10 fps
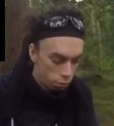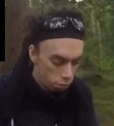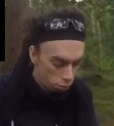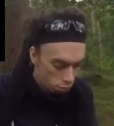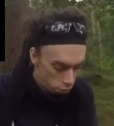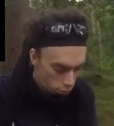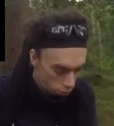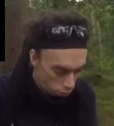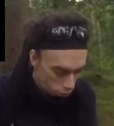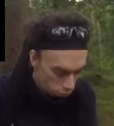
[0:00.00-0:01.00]

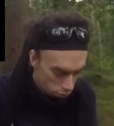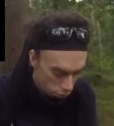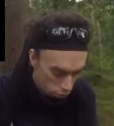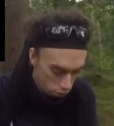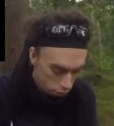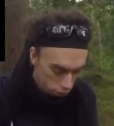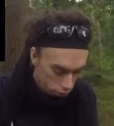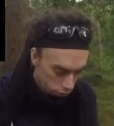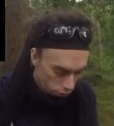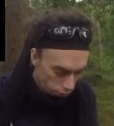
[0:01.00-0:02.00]

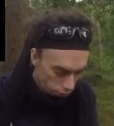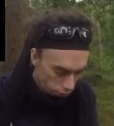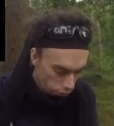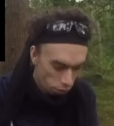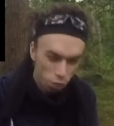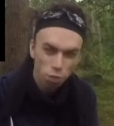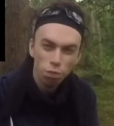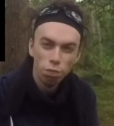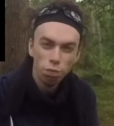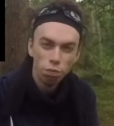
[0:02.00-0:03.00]

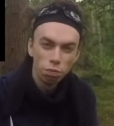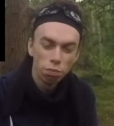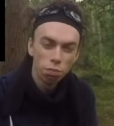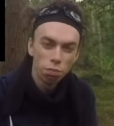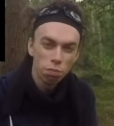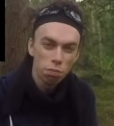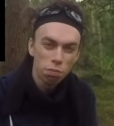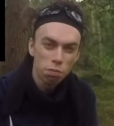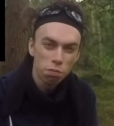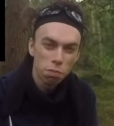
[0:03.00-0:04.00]

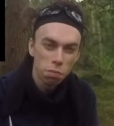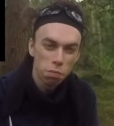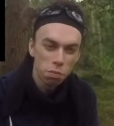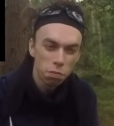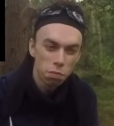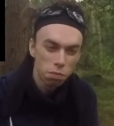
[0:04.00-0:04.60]
(silence)